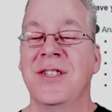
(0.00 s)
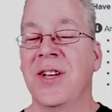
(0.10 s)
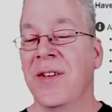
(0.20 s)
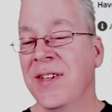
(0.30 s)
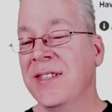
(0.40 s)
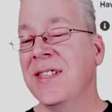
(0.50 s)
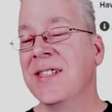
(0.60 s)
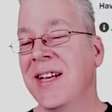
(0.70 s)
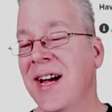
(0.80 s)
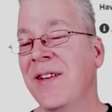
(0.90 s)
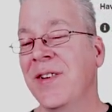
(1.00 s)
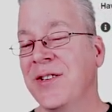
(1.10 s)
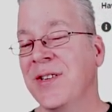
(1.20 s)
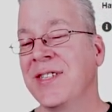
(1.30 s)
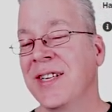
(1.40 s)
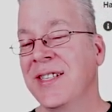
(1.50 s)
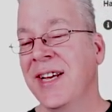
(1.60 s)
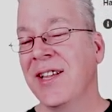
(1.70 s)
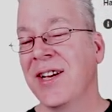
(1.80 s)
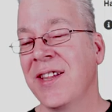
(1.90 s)
So this is kind of interesting.
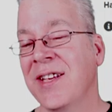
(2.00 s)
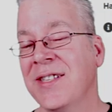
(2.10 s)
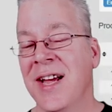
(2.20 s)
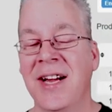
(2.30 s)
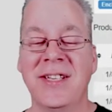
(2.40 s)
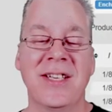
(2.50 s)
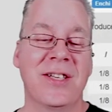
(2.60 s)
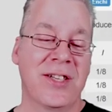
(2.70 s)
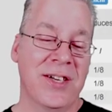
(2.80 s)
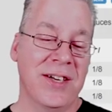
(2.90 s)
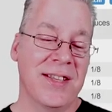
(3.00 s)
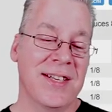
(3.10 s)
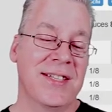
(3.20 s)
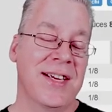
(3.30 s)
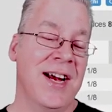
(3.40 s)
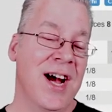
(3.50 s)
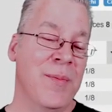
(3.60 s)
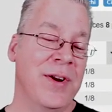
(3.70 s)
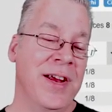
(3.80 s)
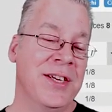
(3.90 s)
Take a look at I actually took this
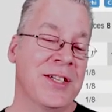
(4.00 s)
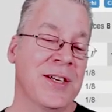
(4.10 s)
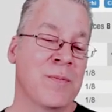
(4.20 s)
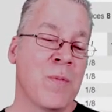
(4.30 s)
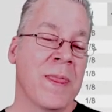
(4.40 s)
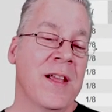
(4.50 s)
combination